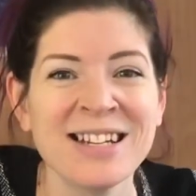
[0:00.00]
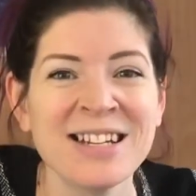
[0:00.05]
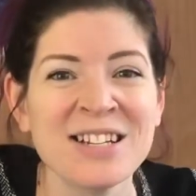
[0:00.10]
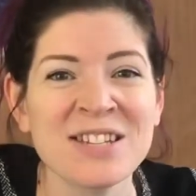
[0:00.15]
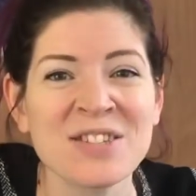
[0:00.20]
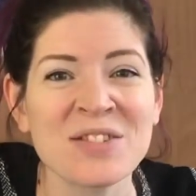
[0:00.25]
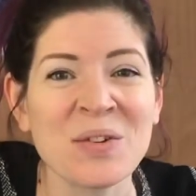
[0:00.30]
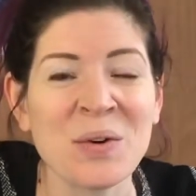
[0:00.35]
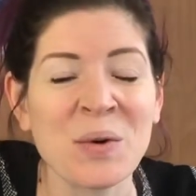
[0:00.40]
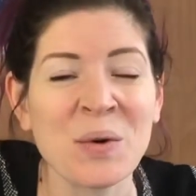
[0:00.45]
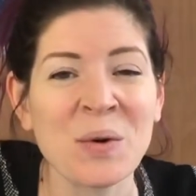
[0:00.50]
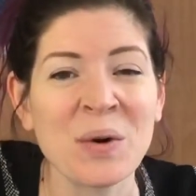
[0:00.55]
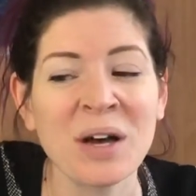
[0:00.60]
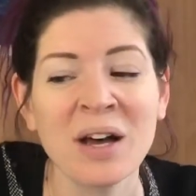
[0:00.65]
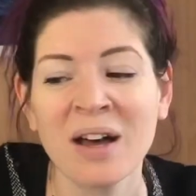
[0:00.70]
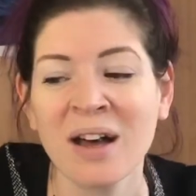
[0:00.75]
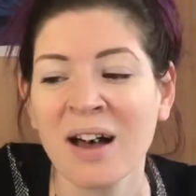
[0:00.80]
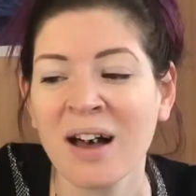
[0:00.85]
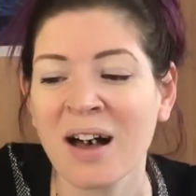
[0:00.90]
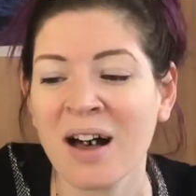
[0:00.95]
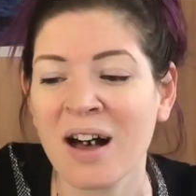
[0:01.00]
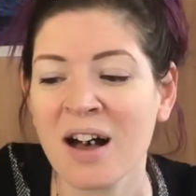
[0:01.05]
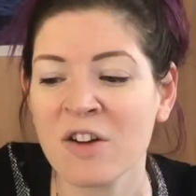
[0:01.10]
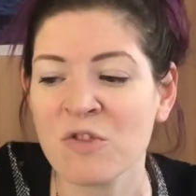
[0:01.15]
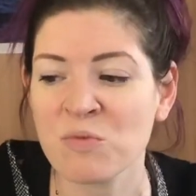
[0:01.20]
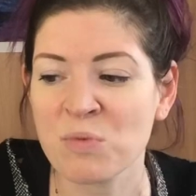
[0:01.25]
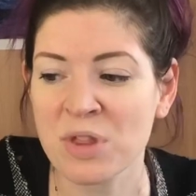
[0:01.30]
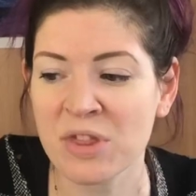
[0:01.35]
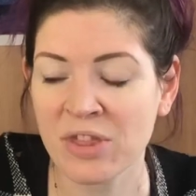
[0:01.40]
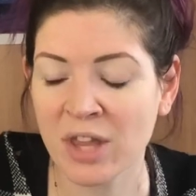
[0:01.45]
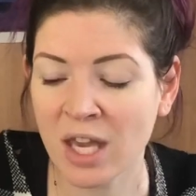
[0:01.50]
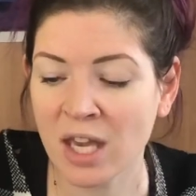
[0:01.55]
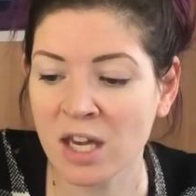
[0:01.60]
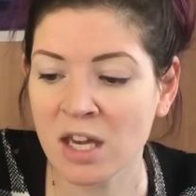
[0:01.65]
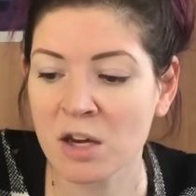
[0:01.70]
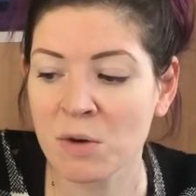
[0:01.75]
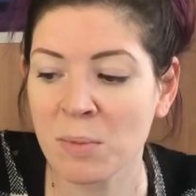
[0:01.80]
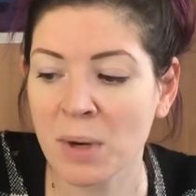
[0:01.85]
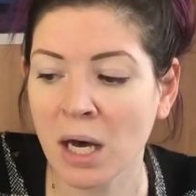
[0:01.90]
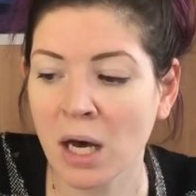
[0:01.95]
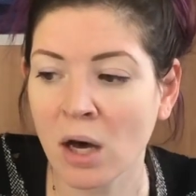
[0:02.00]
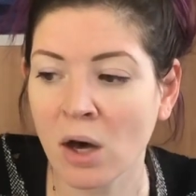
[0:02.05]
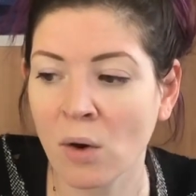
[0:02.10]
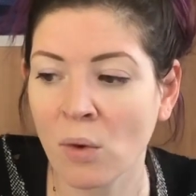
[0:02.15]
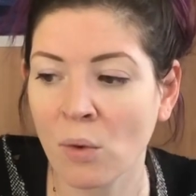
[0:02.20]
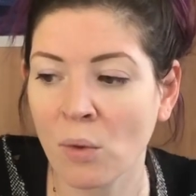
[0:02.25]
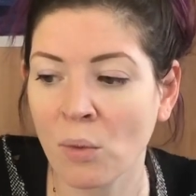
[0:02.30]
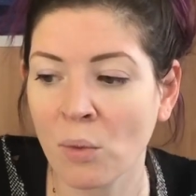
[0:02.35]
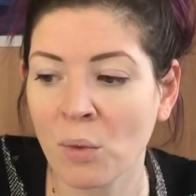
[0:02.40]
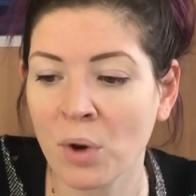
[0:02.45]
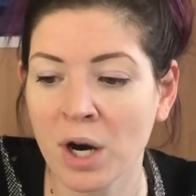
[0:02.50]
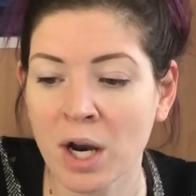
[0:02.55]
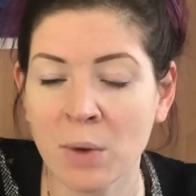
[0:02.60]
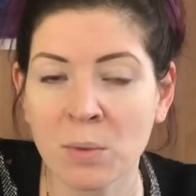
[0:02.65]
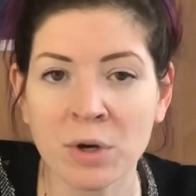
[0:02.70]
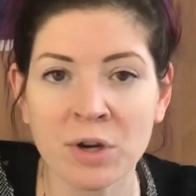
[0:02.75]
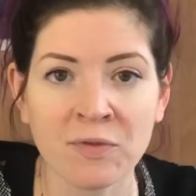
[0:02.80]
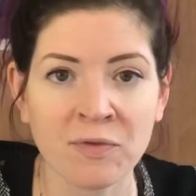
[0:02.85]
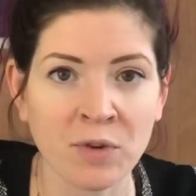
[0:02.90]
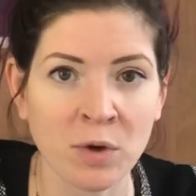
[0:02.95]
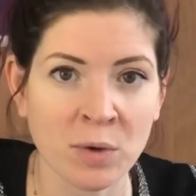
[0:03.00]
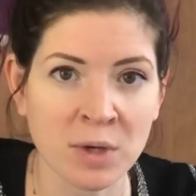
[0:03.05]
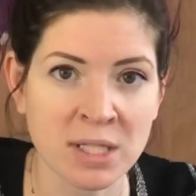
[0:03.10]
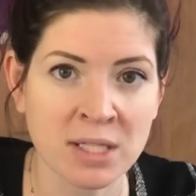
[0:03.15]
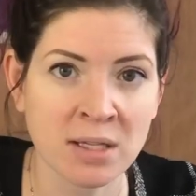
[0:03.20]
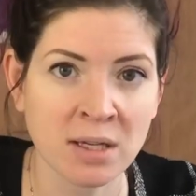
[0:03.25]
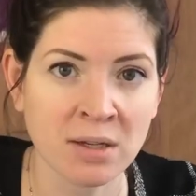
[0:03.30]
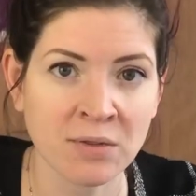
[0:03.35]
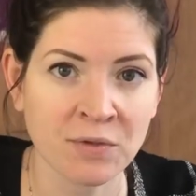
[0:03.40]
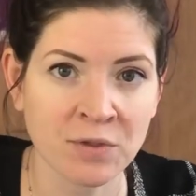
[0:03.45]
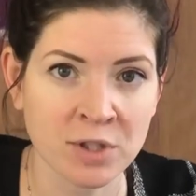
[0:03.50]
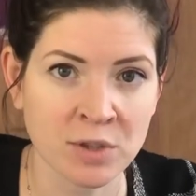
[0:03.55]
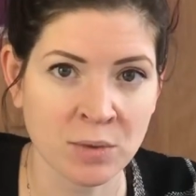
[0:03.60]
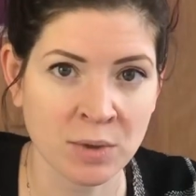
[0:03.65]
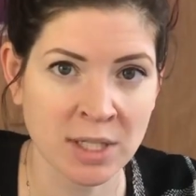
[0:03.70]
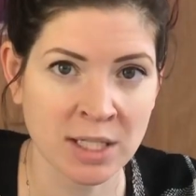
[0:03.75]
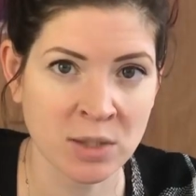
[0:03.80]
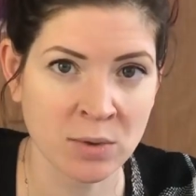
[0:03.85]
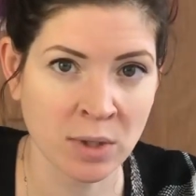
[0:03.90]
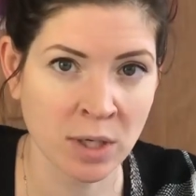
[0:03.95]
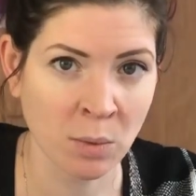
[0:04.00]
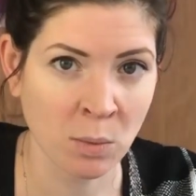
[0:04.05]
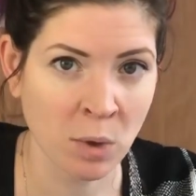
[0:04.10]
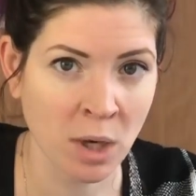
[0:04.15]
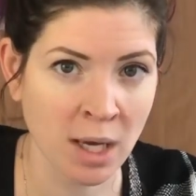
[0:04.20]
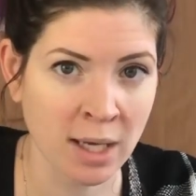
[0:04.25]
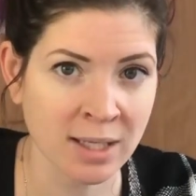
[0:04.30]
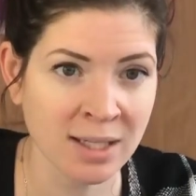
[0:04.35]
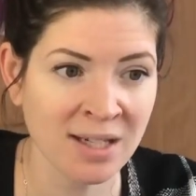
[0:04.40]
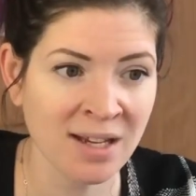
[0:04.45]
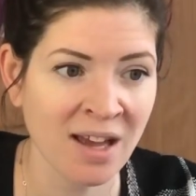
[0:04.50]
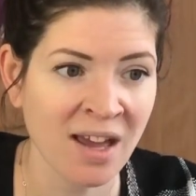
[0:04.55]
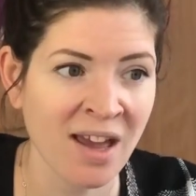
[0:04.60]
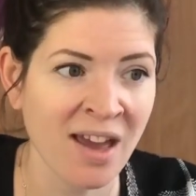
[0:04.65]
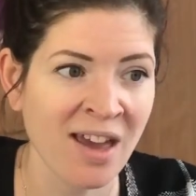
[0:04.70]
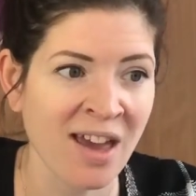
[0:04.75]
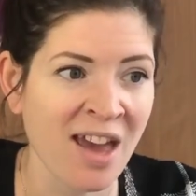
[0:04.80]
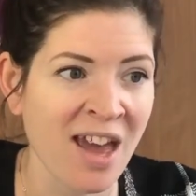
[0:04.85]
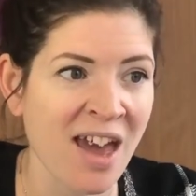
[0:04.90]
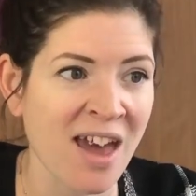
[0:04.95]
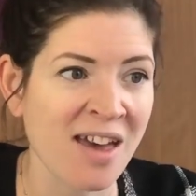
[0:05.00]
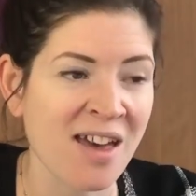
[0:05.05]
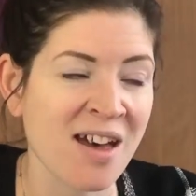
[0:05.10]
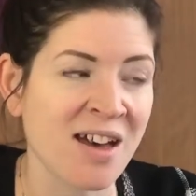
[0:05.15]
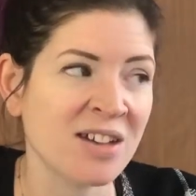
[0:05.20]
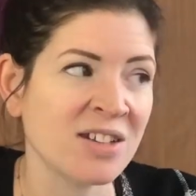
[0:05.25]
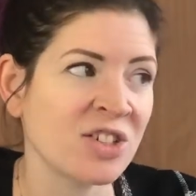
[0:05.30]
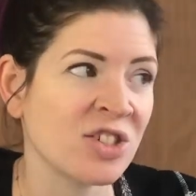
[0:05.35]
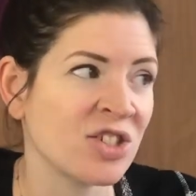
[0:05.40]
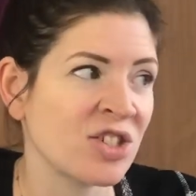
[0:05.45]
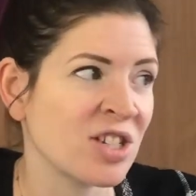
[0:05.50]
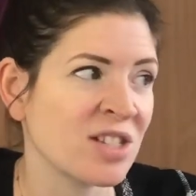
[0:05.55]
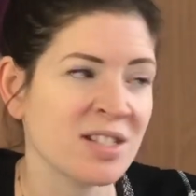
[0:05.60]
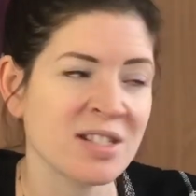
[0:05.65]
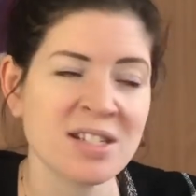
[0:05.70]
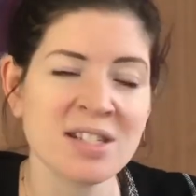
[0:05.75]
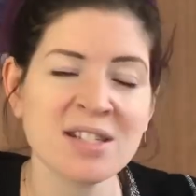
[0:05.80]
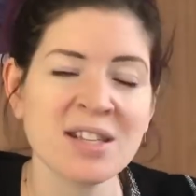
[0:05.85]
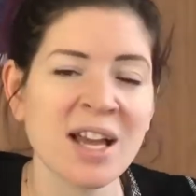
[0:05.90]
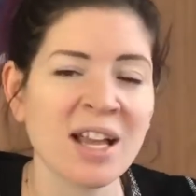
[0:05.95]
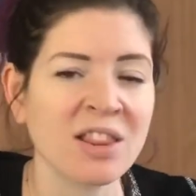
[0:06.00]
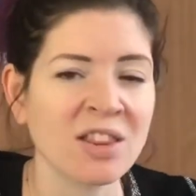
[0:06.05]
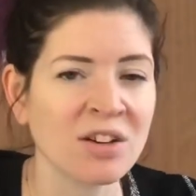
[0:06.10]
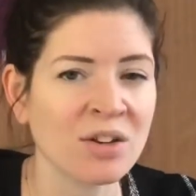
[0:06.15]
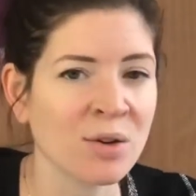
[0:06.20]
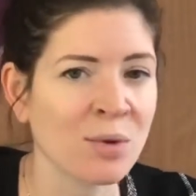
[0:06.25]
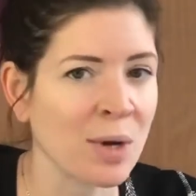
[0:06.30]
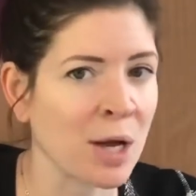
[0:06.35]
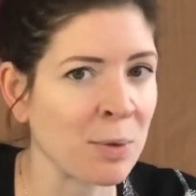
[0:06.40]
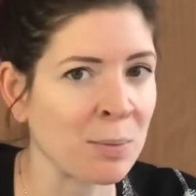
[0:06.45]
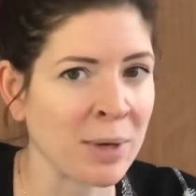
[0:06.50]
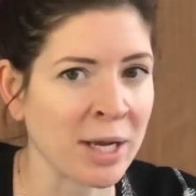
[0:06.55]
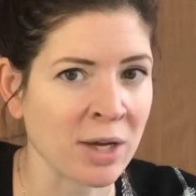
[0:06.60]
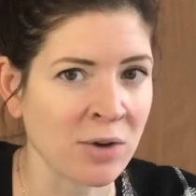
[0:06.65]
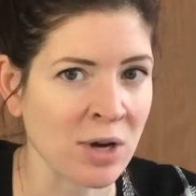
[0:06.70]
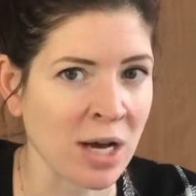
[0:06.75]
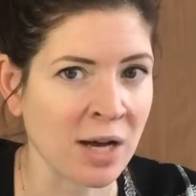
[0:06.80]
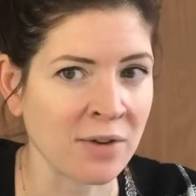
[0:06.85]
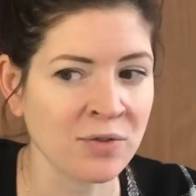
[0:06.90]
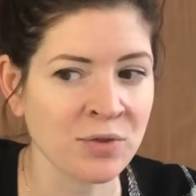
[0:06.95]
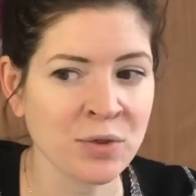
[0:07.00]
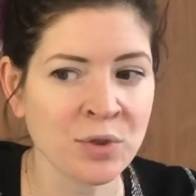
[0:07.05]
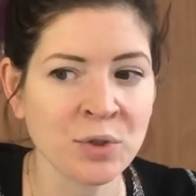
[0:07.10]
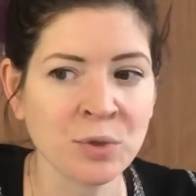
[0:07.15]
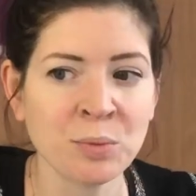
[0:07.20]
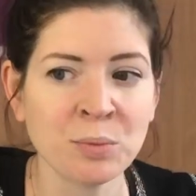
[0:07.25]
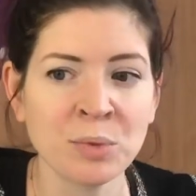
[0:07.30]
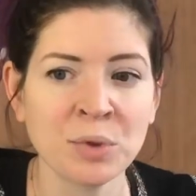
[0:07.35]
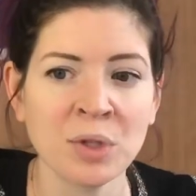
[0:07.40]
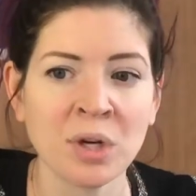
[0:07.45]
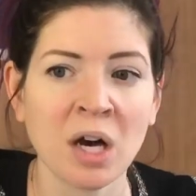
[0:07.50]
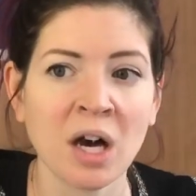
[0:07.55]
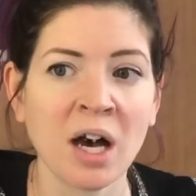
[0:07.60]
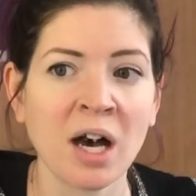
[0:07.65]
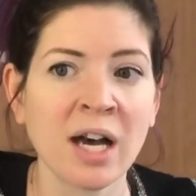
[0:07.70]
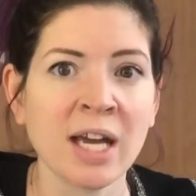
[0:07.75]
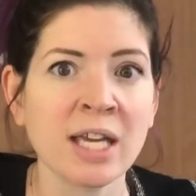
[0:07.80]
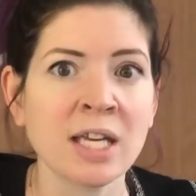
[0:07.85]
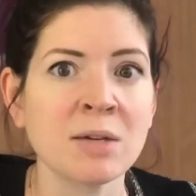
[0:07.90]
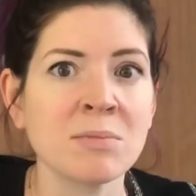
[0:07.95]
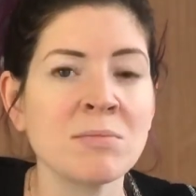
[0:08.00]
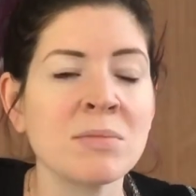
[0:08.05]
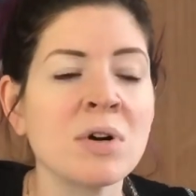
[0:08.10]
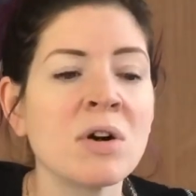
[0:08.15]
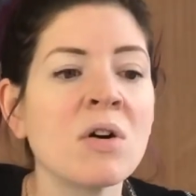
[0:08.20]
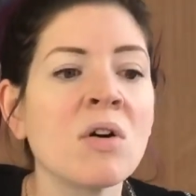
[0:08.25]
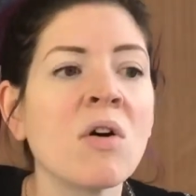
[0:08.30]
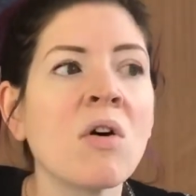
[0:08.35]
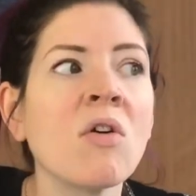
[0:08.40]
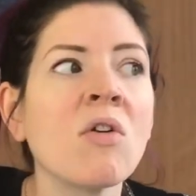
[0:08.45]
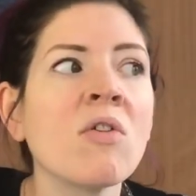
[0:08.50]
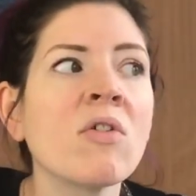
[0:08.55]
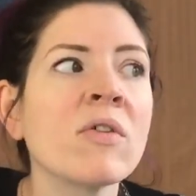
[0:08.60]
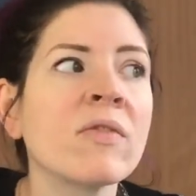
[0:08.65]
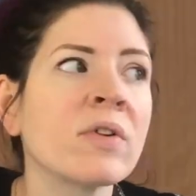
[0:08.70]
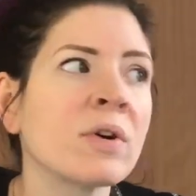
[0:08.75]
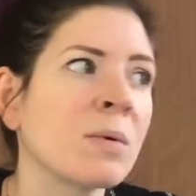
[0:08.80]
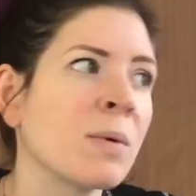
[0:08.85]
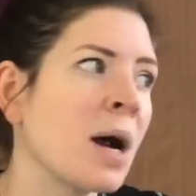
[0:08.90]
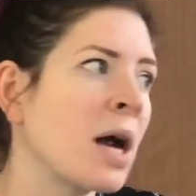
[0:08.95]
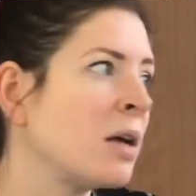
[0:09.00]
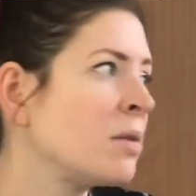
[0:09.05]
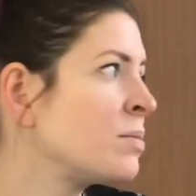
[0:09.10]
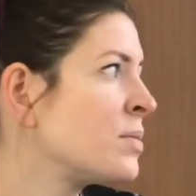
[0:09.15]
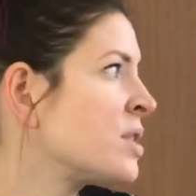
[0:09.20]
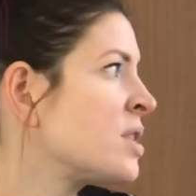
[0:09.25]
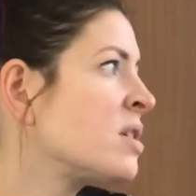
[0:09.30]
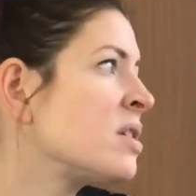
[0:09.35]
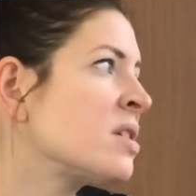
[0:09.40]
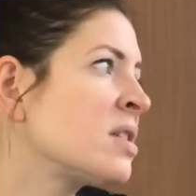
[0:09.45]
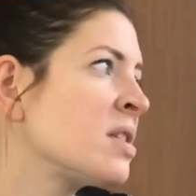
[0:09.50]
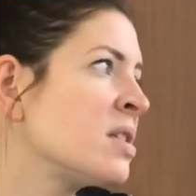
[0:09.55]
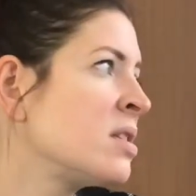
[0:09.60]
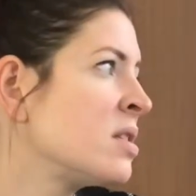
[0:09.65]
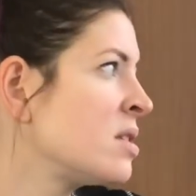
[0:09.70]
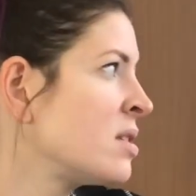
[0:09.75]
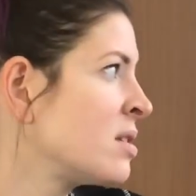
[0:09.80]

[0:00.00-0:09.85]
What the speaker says: So I've been thinking about what I want to focus on for 2021. And just as I look around my craft room, I am overwhelmed. There's